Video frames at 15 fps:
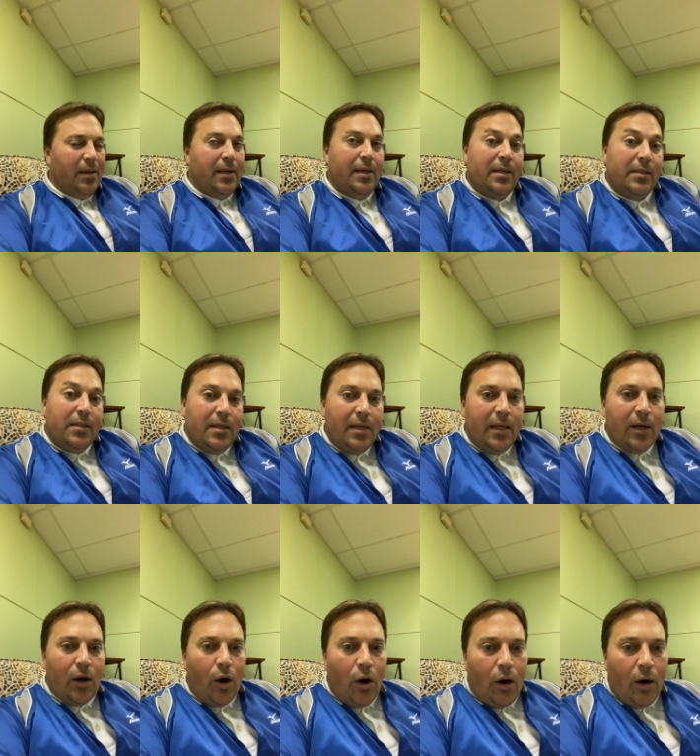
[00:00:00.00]
Isn't
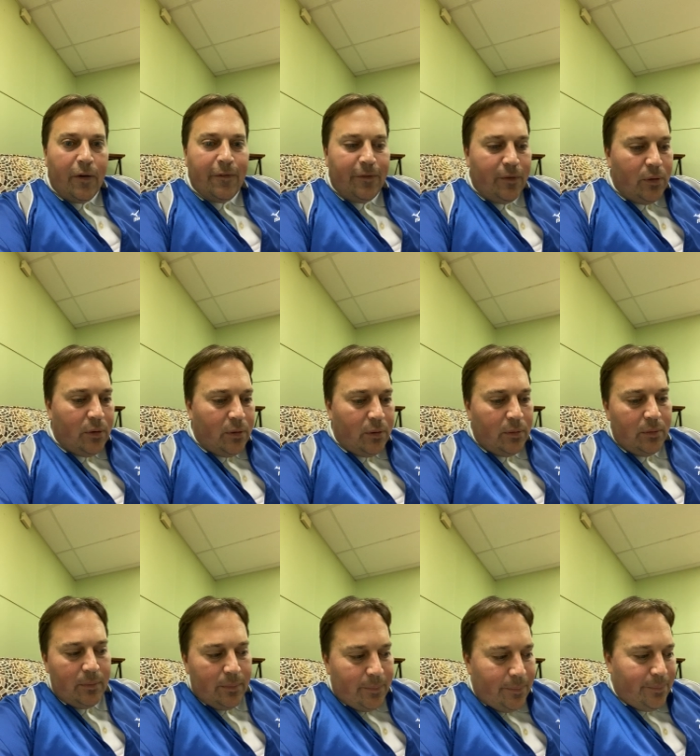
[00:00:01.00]
it
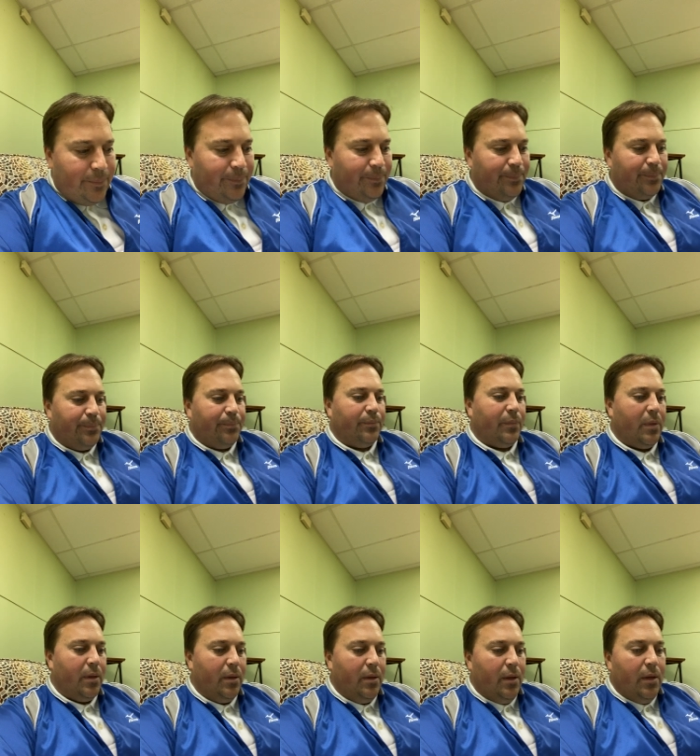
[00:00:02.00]
awful?
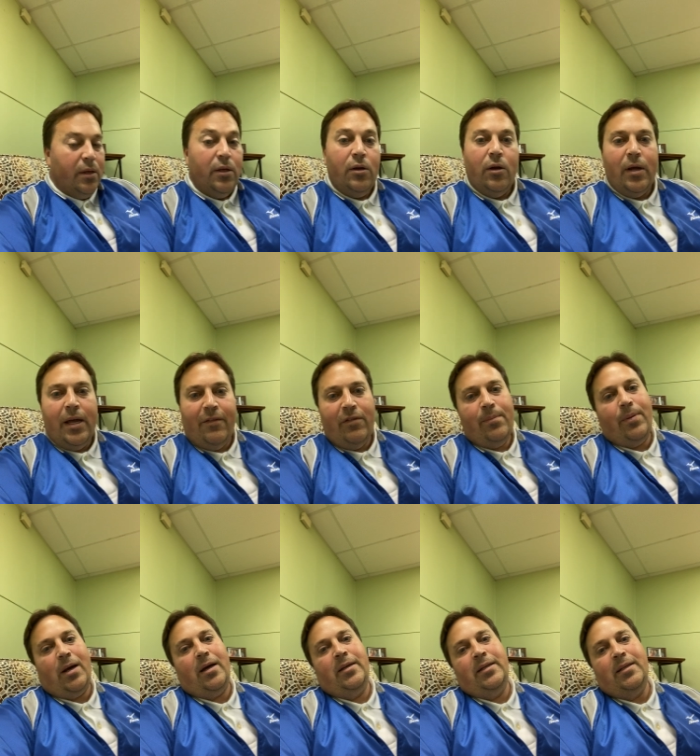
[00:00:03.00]
You know,
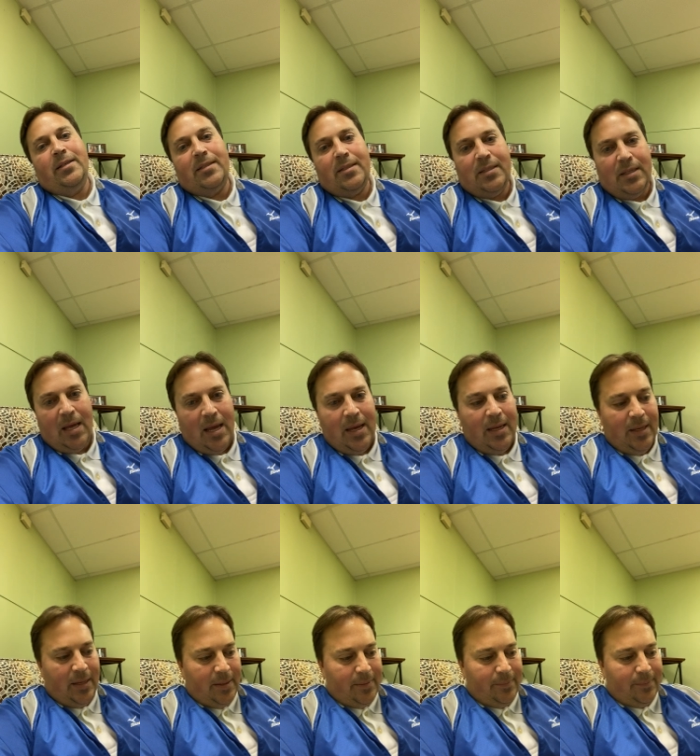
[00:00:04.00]
everybody is
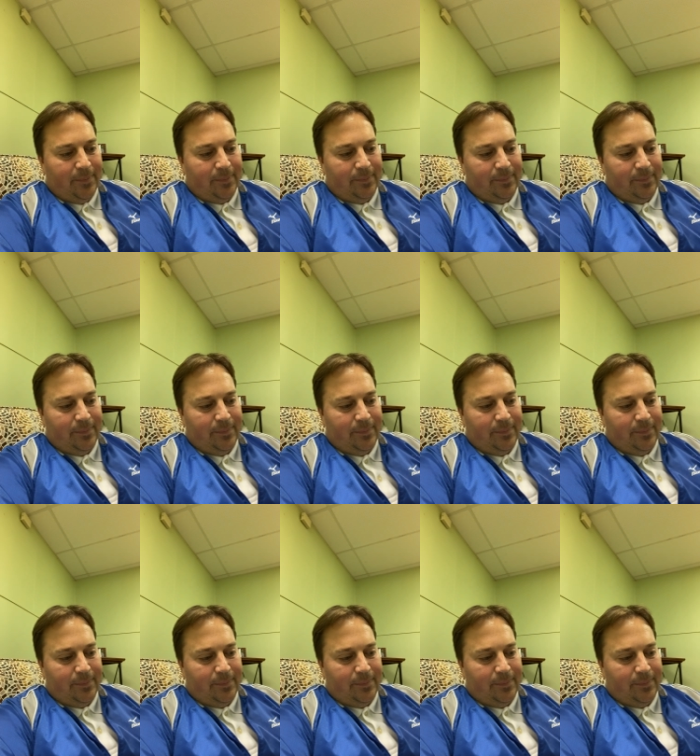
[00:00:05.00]
saying,